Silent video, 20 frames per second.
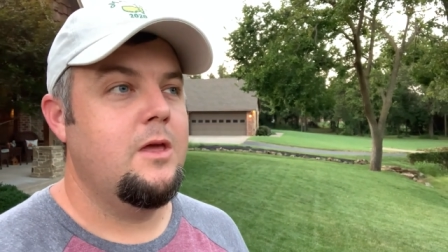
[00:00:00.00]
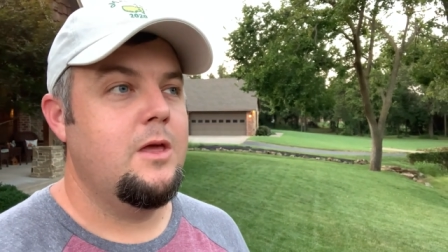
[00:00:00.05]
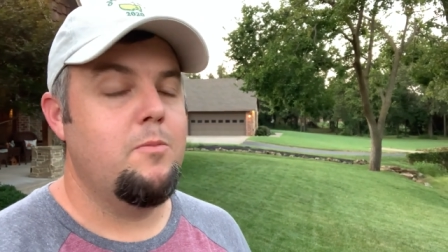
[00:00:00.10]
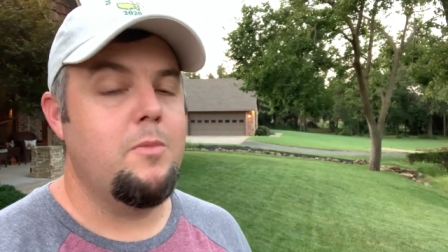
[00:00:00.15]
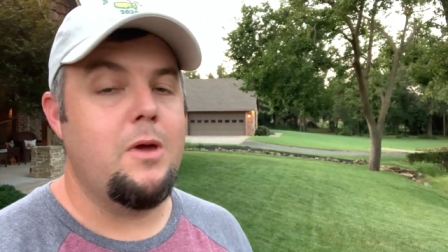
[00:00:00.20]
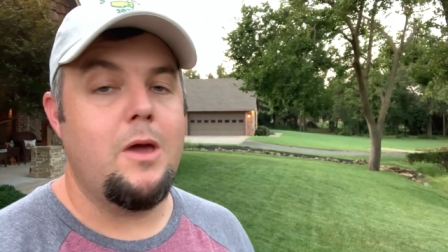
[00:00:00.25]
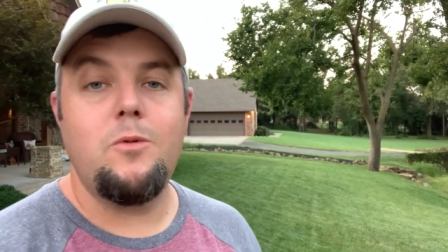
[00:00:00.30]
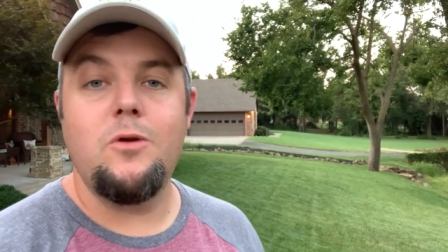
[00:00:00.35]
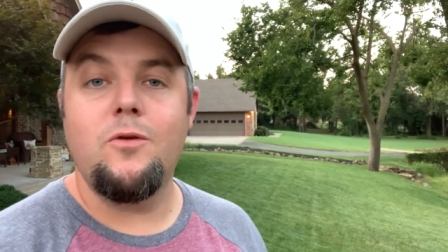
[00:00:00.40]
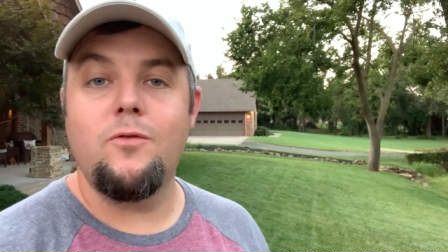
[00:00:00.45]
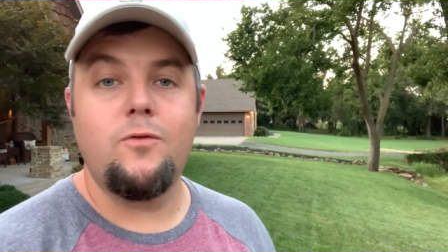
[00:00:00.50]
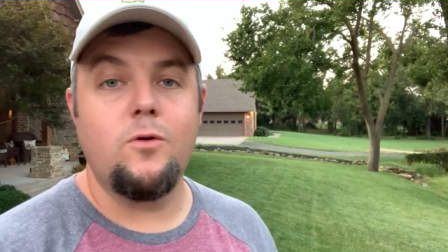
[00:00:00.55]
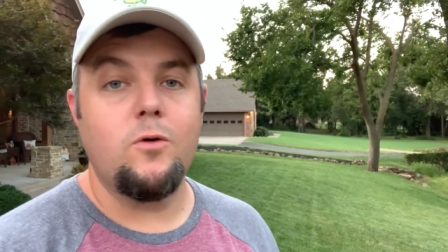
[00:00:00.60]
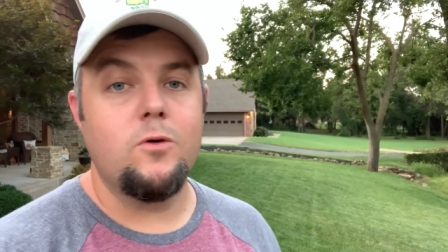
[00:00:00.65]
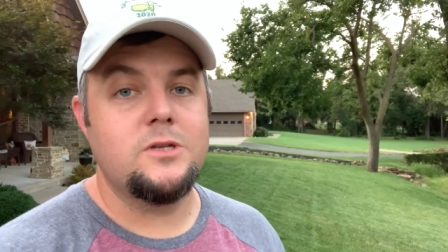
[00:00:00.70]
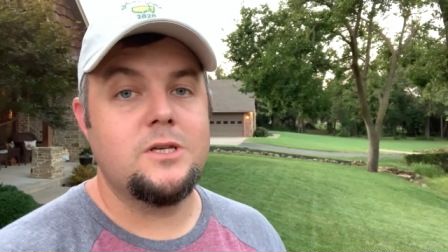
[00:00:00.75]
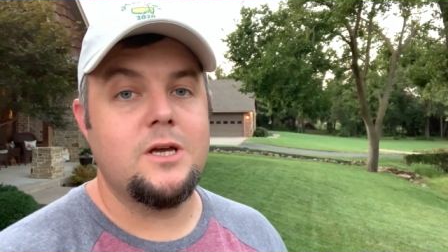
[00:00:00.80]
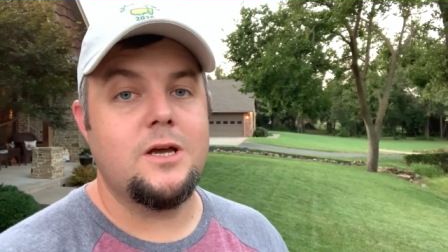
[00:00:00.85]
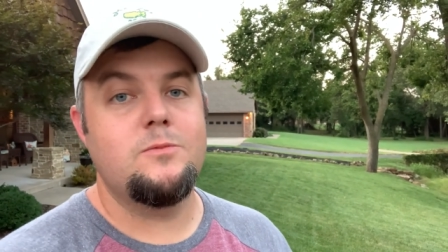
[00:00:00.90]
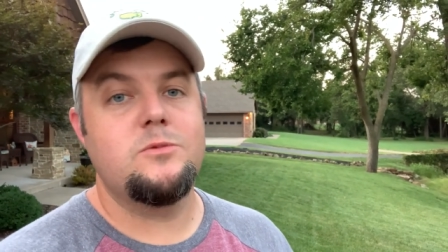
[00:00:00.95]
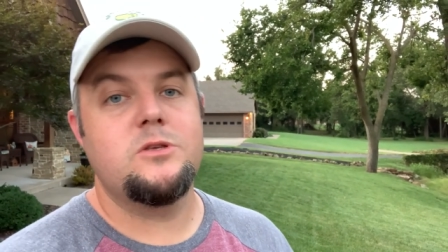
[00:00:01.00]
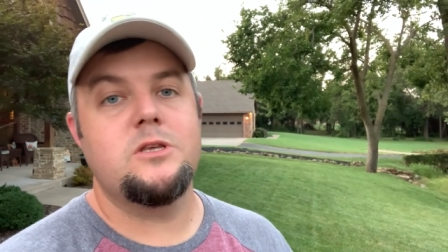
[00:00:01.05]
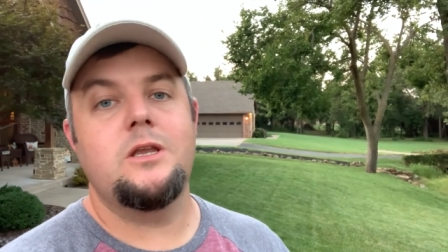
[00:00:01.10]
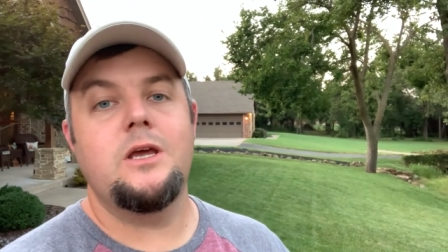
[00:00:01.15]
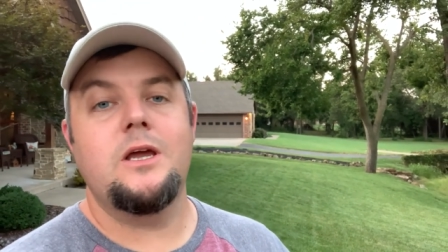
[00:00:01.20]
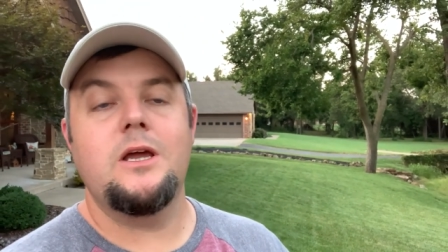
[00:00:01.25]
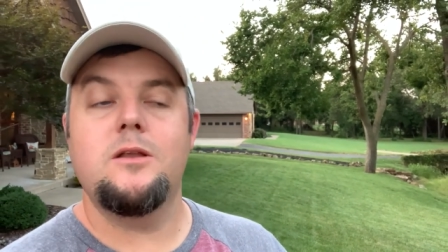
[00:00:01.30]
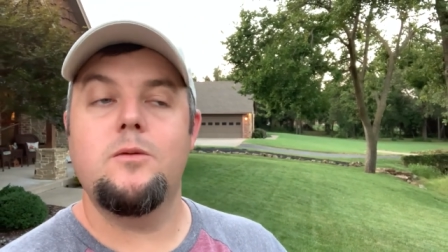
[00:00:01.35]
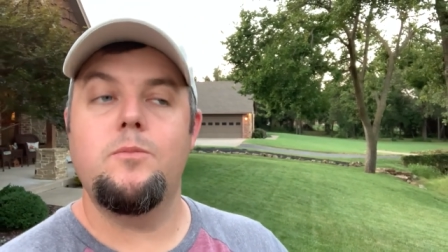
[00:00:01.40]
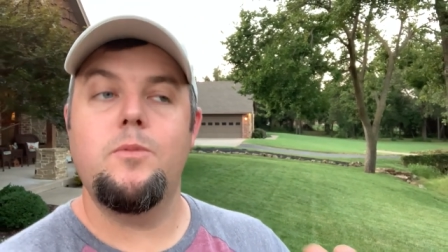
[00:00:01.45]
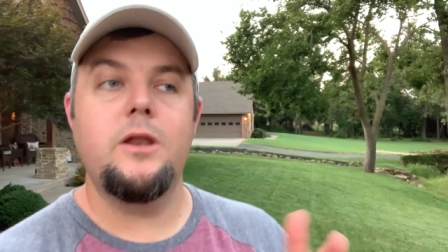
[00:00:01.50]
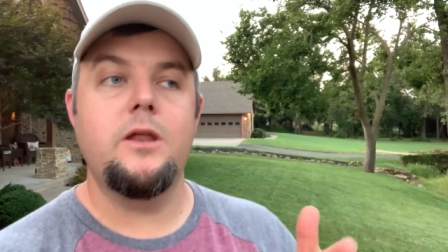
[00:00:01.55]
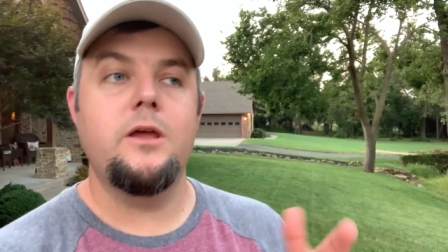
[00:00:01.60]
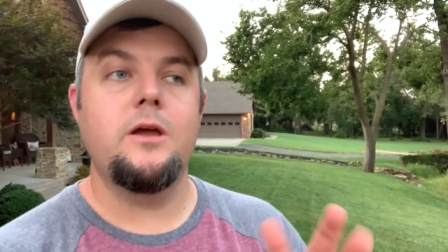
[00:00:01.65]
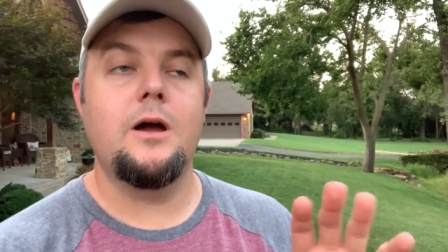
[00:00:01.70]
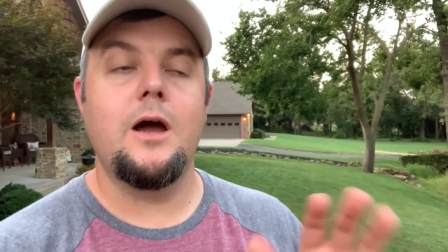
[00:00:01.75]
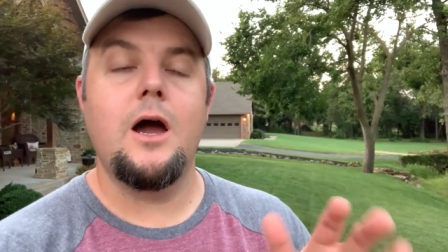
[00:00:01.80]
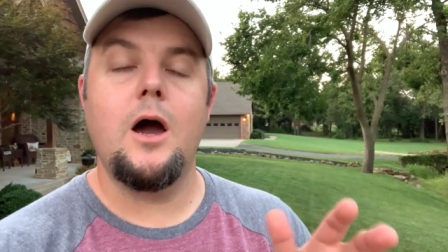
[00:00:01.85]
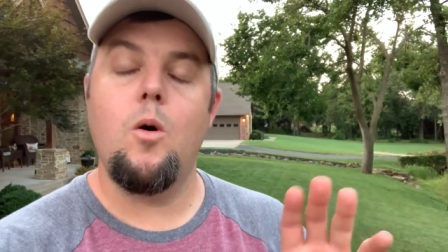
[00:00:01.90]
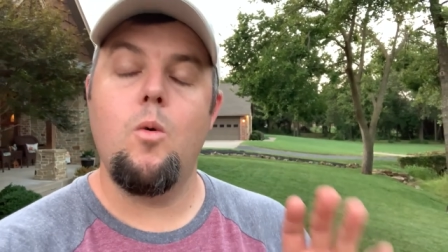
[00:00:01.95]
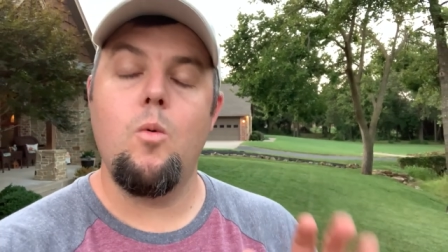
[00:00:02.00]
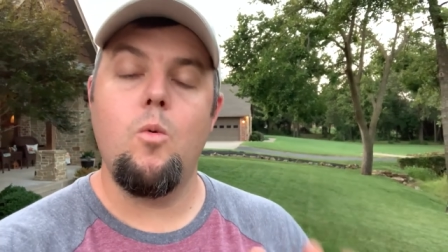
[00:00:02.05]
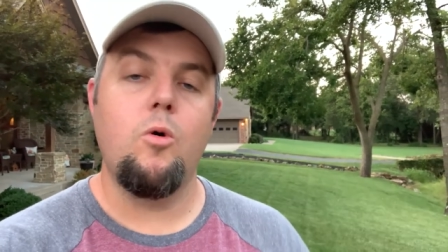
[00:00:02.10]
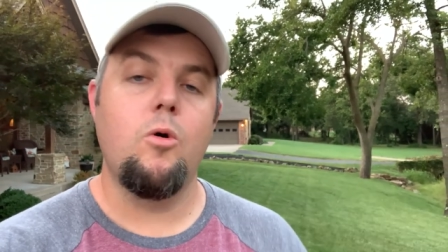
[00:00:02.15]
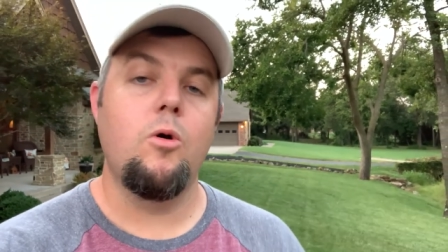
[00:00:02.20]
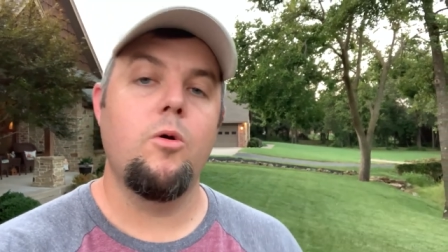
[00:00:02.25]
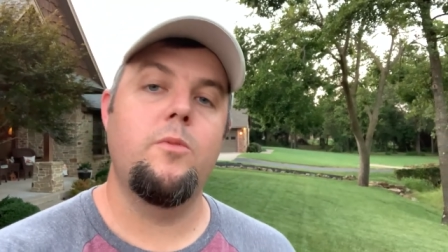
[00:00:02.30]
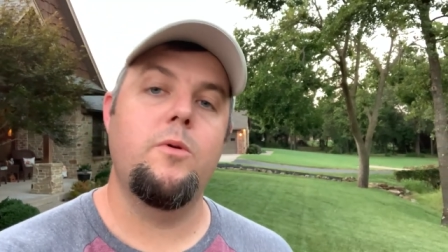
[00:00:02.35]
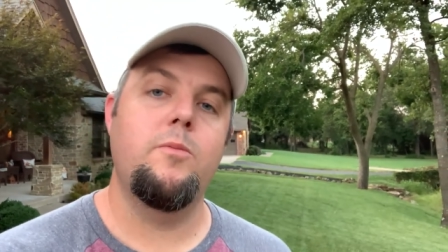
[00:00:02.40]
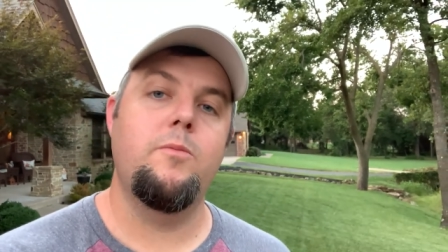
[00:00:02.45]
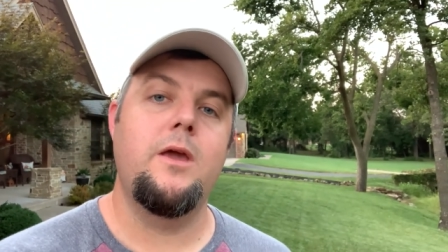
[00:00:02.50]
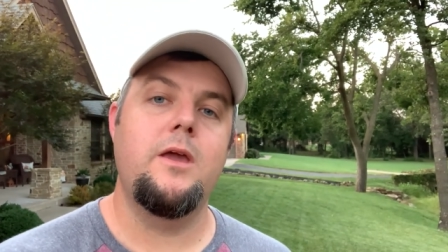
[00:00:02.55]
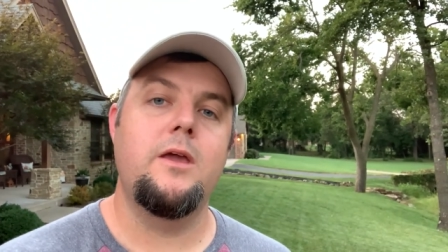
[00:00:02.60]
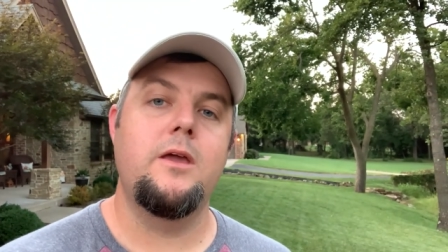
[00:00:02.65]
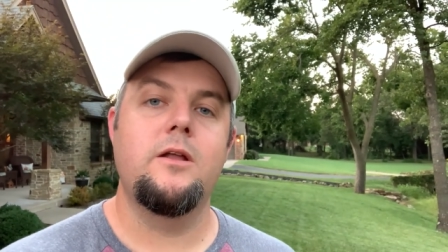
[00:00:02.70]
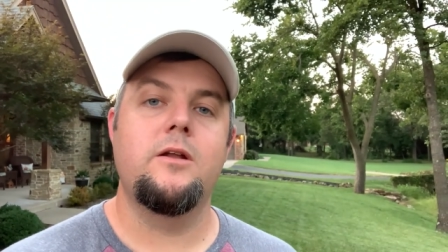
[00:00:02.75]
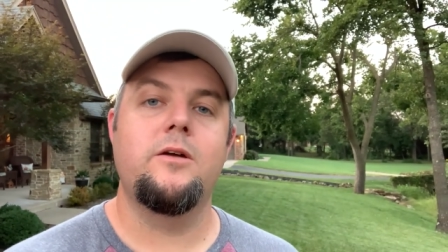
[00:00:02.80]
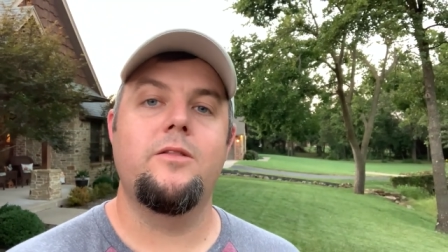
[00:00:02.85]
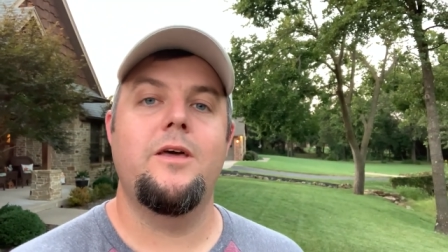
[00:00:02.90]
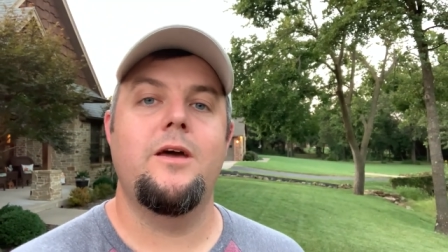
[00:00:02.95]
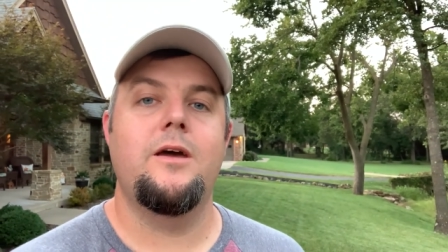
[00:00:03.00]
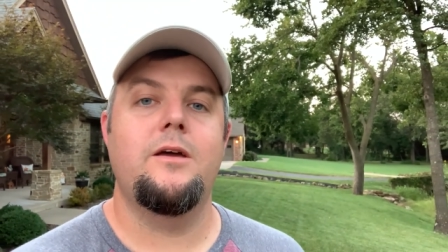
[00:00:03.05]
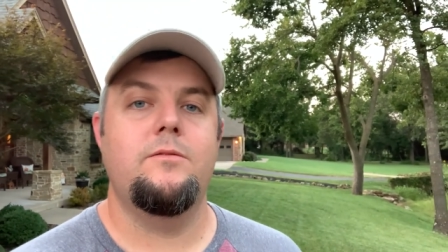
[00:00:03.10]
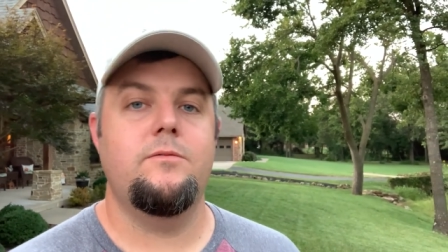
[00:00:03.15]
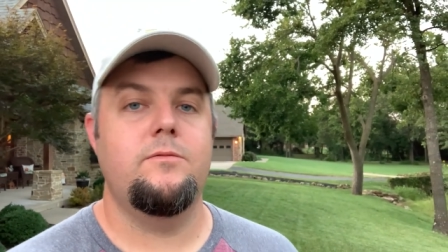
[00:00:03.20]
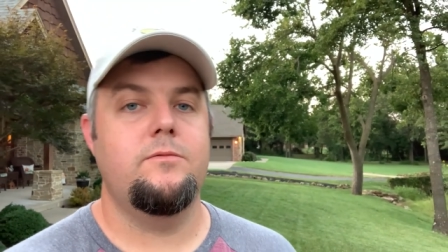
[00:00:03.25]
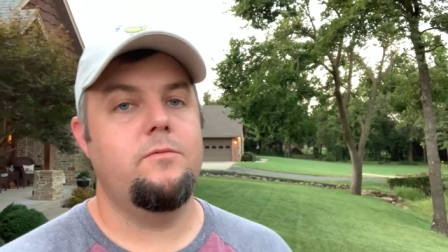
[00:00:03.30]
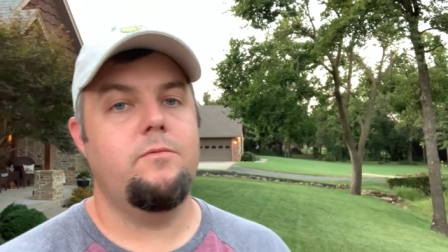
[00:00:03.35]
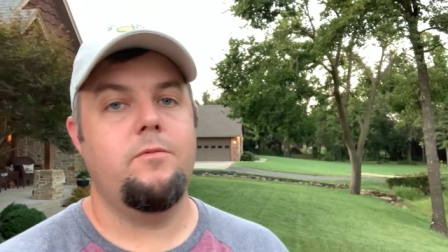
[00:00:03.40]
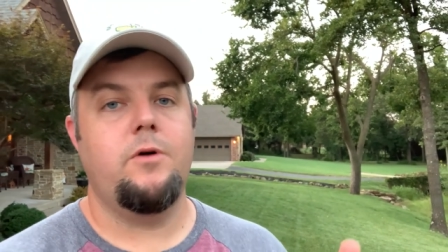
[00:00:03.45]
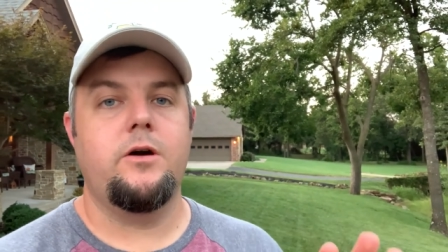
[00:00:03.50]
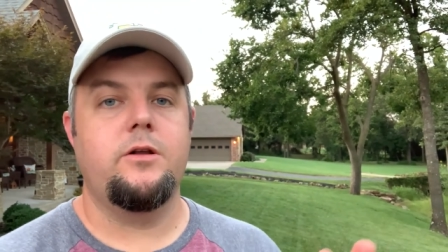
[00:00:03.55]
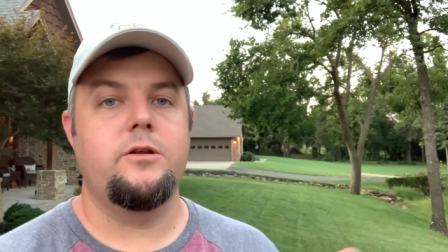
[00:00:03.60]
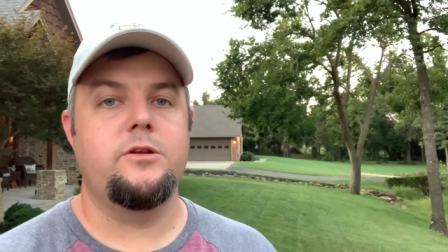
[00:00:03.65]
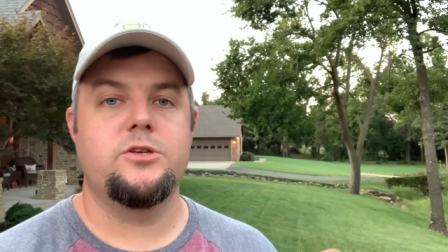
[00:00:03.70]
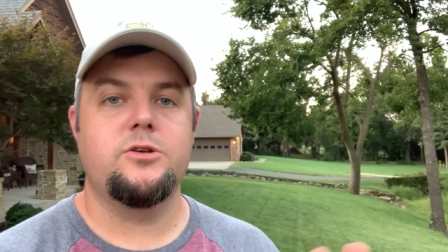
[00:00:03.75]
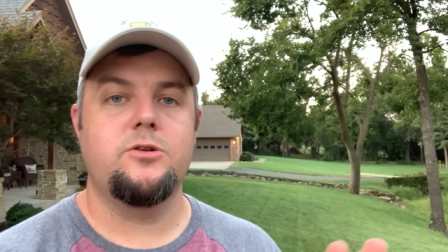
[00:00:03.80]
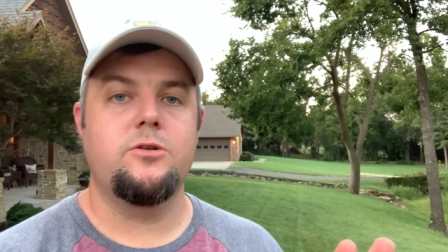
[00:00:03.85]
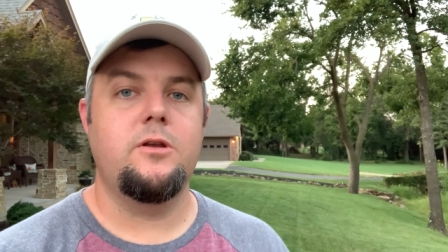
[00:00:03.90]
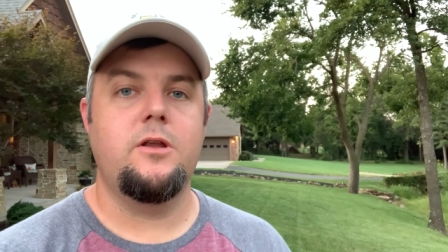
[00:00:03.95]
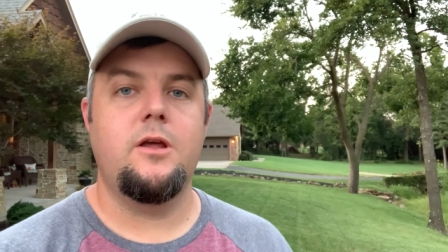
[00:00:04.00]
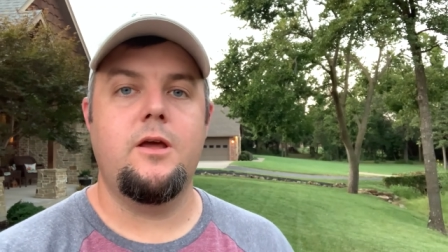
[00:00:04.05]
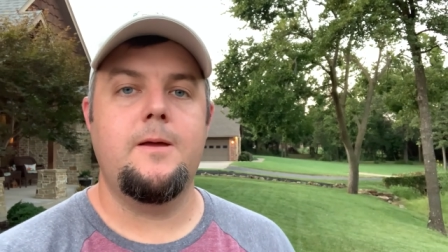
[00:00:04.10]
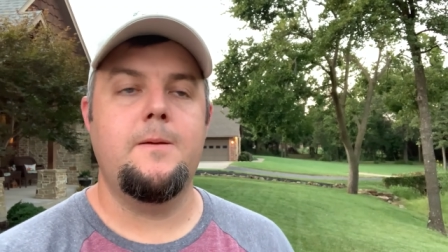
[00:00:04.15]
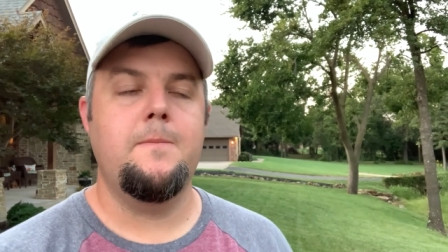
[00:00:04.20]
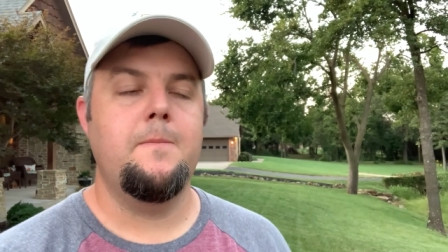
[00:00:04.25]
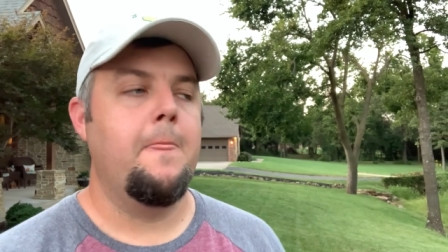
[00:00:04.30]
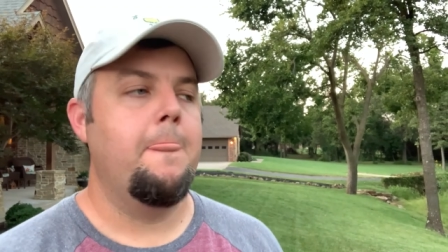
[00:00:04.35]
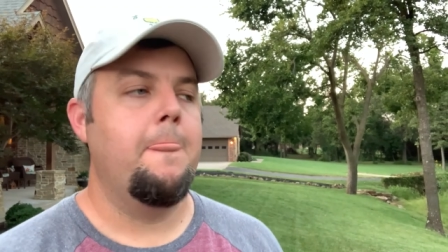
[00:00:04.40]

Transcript: maybe four times a day, depending on how warm it may get on that on a certain day.